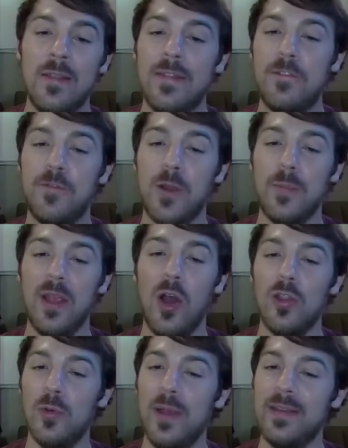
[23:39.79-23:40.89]
They farm me
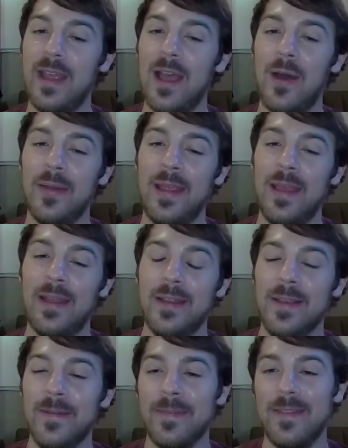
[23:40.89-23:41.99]
all the way down, and
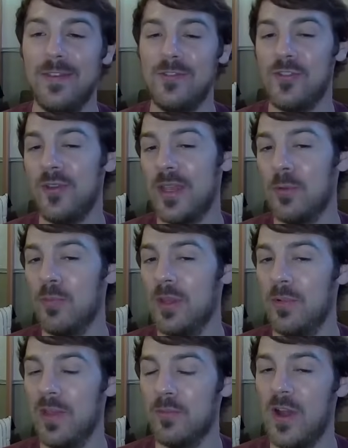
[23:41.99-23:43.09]
this is just looking really,
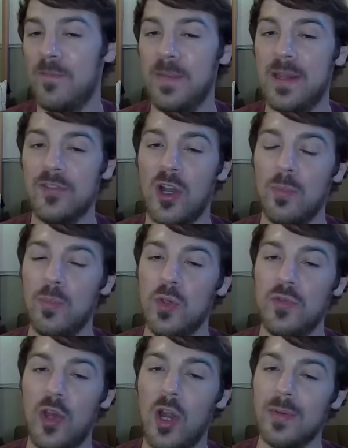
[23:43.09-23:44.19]
really rough because our
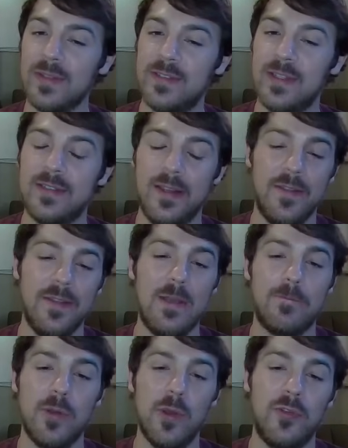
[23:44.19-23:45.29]
moves are resisted on the
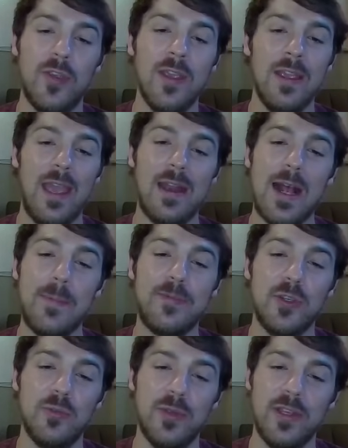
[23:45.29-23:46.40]
Ampharos, and
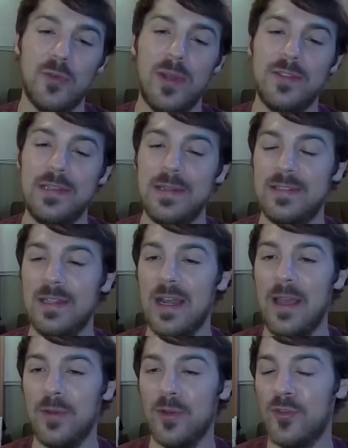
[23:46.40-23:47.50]
Obstagoon really doesn't want to see this thing either.